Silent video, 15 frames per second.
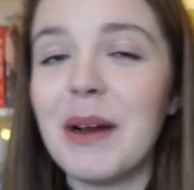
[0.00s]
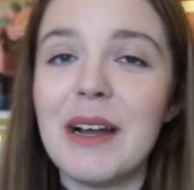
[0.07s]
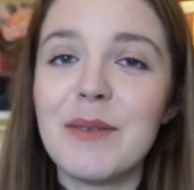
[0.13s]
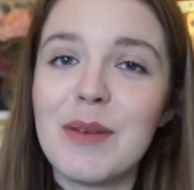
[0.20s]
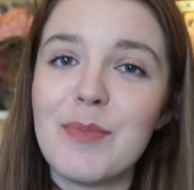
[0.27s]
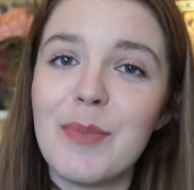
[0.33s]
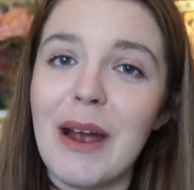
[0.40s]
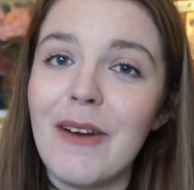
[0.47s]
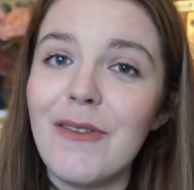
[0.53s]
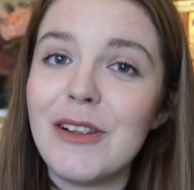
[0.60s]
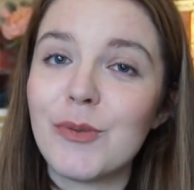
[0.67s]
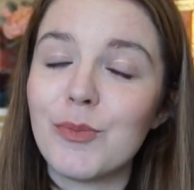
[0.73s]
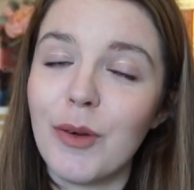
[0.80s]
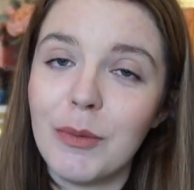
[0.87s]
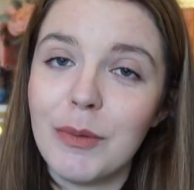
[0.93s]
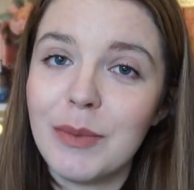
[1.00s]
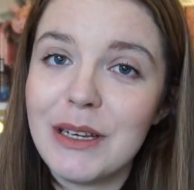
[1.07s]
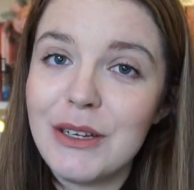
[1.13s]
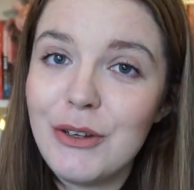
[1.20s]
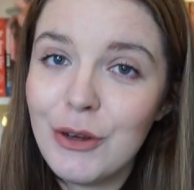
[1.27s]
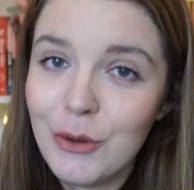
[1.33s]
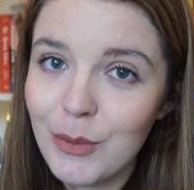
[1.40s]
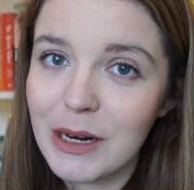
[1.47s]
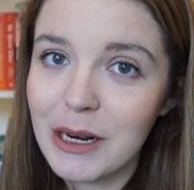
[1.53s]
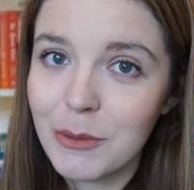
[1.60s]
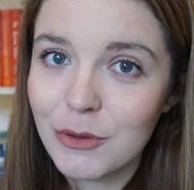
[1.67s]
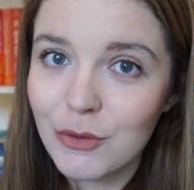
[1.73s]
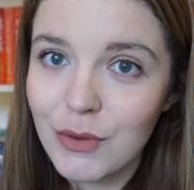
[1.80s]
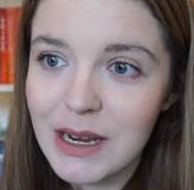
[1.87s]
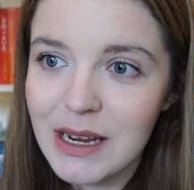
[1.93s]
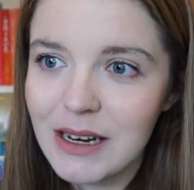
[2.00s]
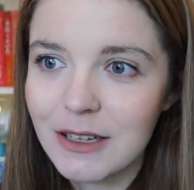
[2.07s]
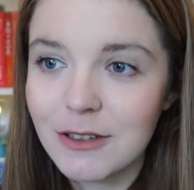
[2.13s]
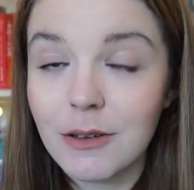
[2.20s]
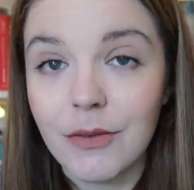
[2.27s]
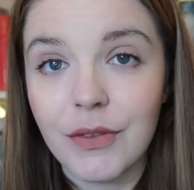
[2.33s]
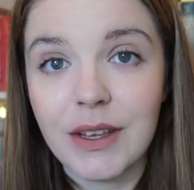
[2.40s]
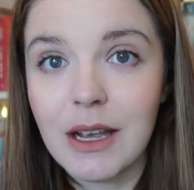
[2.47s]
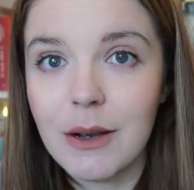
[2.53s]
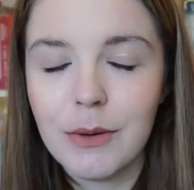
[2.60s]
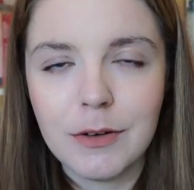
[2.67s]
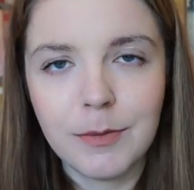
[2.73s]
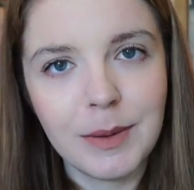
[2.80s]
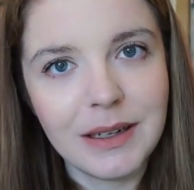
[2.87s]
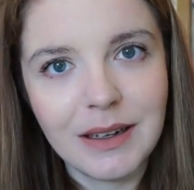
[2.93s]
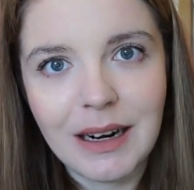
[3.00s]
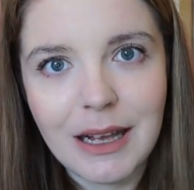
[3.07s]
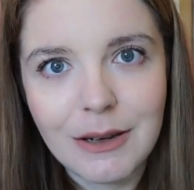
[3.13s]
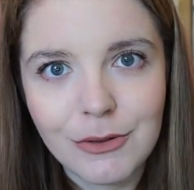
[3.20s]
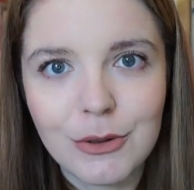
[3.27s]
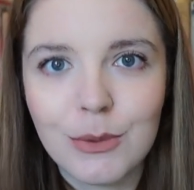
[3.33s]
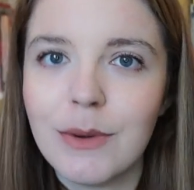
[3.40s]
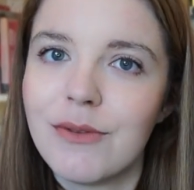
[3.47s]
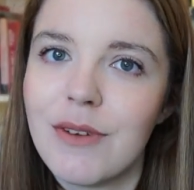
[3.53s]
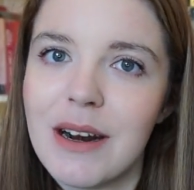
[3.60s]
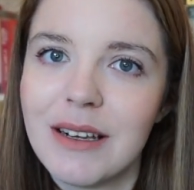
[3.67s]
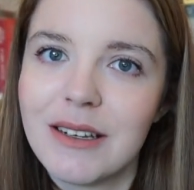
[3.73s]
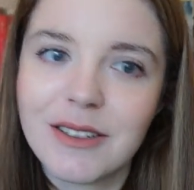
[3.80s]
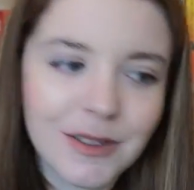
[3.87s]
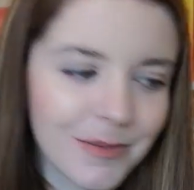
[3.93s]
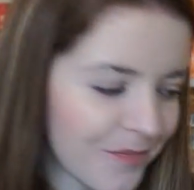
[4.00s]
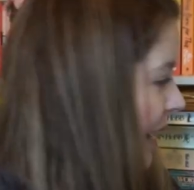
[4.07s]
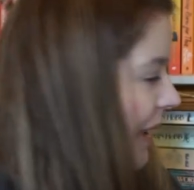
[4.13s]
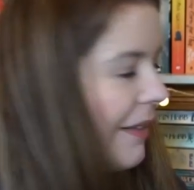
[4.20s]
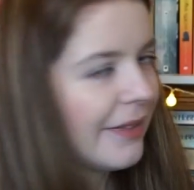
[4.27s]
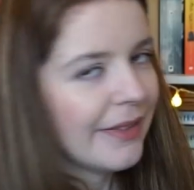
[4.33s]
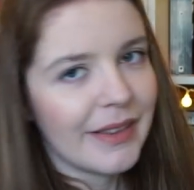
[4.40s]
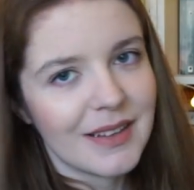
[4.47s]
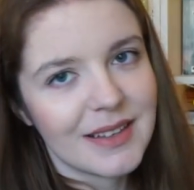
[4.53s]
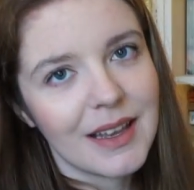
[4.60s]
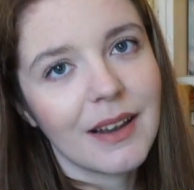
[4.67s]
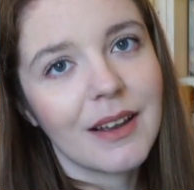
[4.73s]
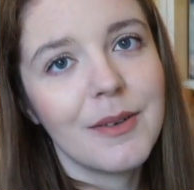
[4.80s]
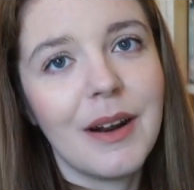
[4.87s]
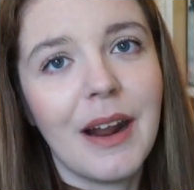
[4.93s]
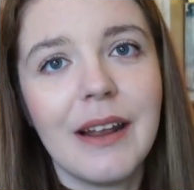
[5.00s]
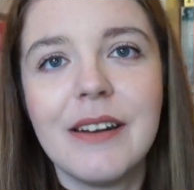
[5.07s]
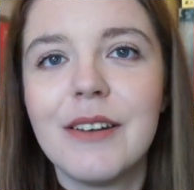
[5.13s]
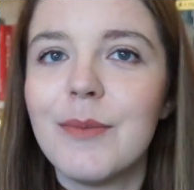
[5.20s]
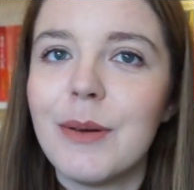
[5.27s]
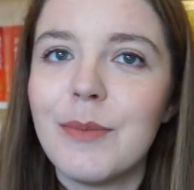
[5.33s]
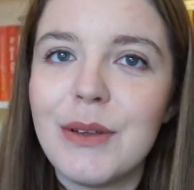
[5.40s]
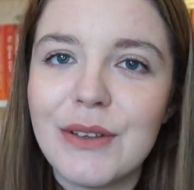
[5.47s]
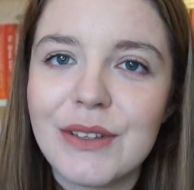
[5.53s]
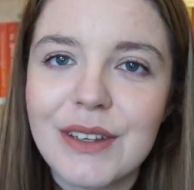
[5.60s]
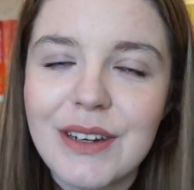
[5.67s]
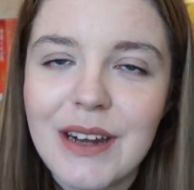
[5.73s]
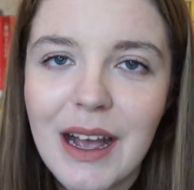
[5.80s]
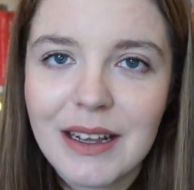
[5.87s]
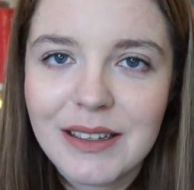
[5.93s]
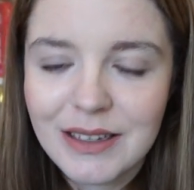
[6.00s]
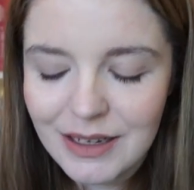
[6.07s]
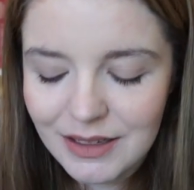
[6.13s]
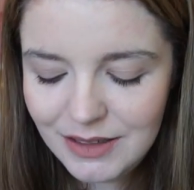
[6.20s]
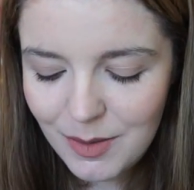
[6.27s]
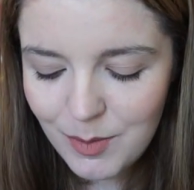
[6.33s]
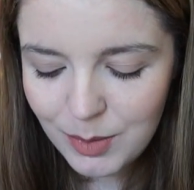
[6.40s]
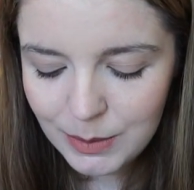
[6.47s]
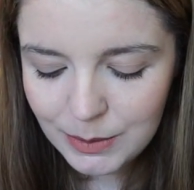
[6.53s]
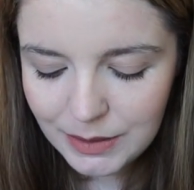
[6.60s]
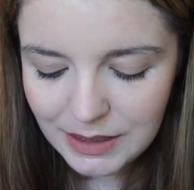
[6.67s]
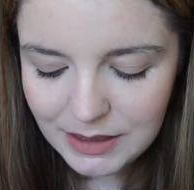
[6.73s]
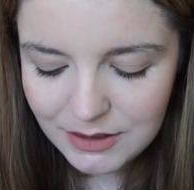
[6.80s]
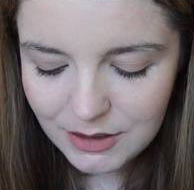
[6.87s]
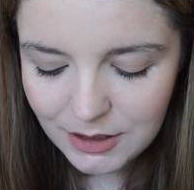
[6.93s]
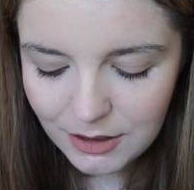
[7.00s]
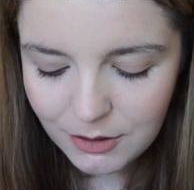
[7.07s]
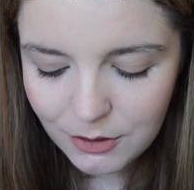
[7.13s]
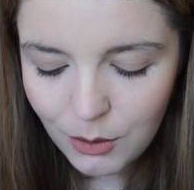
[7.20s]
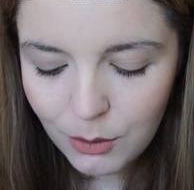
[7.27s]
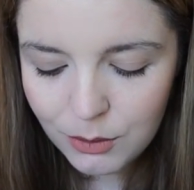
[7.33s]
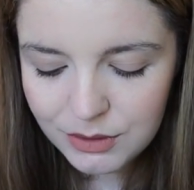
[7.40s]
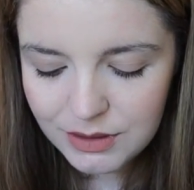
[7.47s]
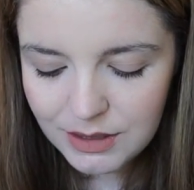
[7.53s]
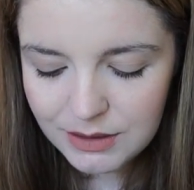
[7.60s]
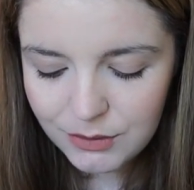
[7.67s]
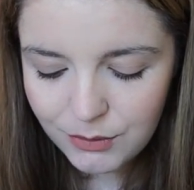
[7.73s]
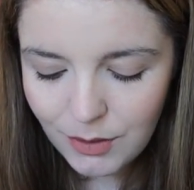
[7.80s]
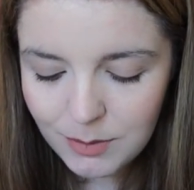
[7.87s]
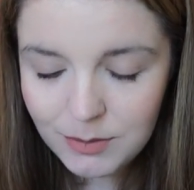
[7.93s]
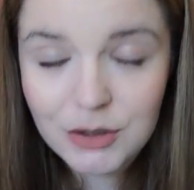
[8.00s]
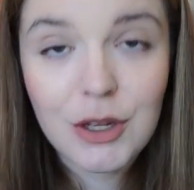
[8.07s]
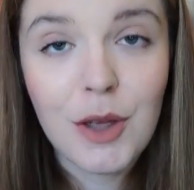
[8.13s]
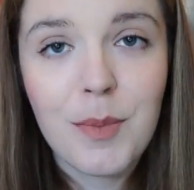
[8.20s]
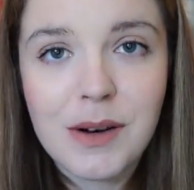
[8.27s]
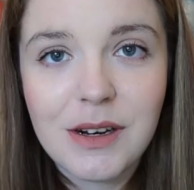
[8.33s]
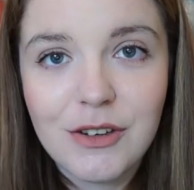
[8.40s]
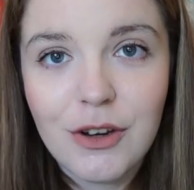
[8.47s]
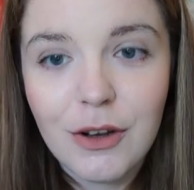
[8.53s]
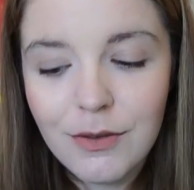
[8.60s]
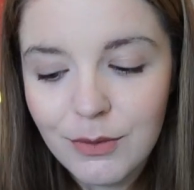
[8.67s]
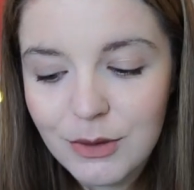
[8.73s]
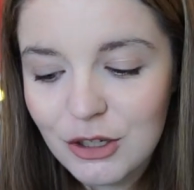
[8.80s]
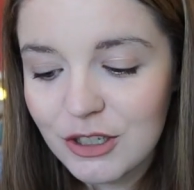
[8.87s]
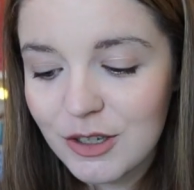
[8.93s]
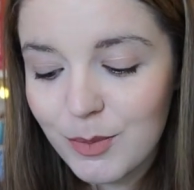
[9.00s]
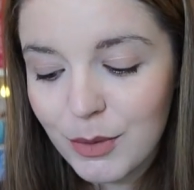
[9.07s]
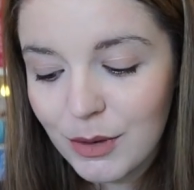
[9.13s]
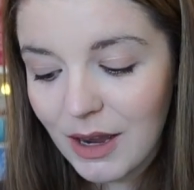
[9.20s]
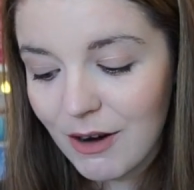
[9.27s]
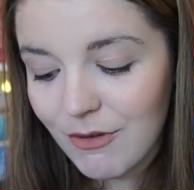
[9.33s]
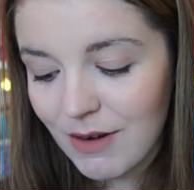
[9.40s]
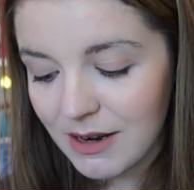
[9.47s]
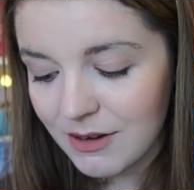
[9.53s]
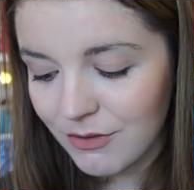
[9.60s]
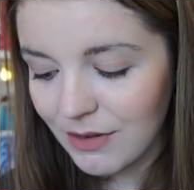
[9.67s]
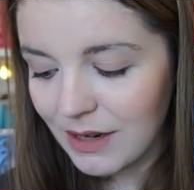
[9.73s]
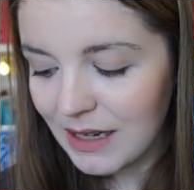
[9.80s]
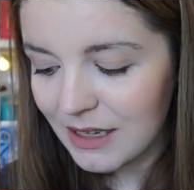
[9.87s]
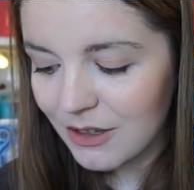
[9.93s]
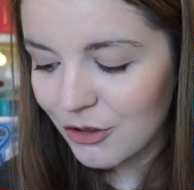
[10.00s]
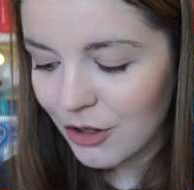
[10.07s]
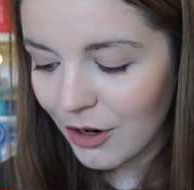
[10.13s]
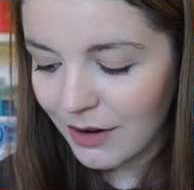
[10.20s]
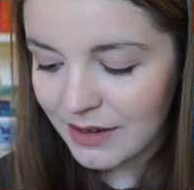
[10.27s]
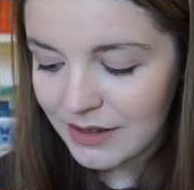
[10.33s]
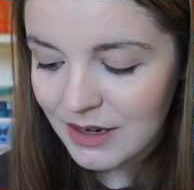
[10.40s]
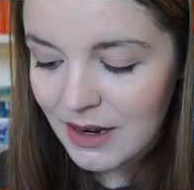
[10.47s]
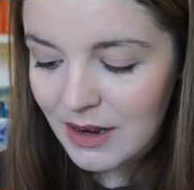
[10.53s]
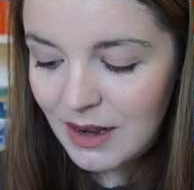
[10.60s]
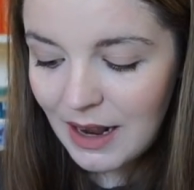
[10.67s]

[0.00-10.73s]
I had my parents probably knew what I was reading, I don't think I would have been allowed to have read it. And the second item I'm using as an example is the Coasters from Serpent and Dove, which is a book I read and really enjoyed.